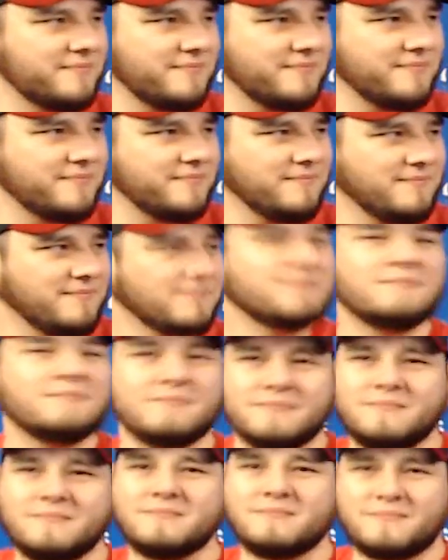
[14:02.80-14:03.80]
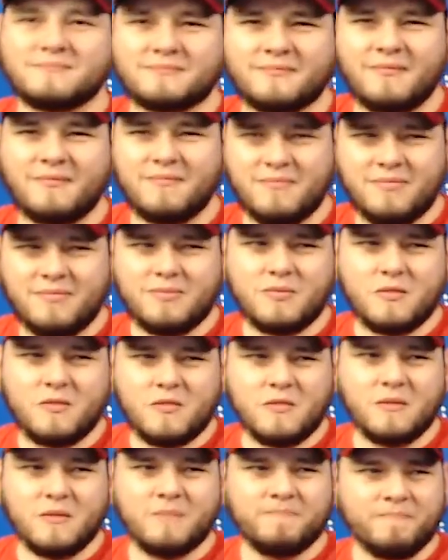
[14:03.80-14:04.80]

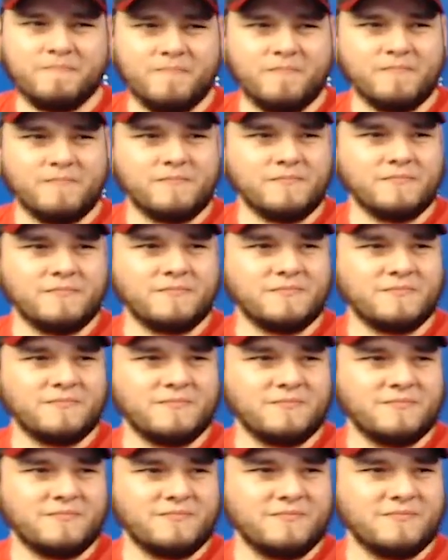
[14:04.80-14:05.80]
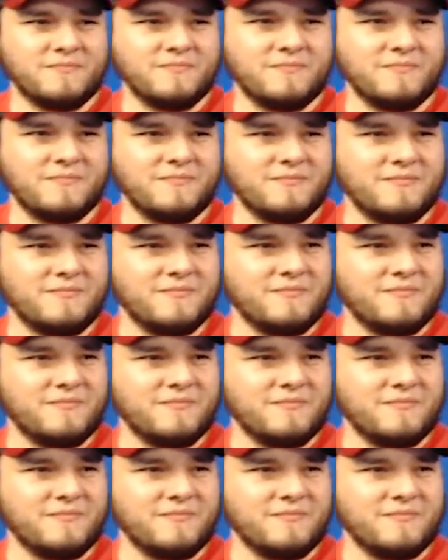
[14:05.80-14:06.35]
This person isn't speaking.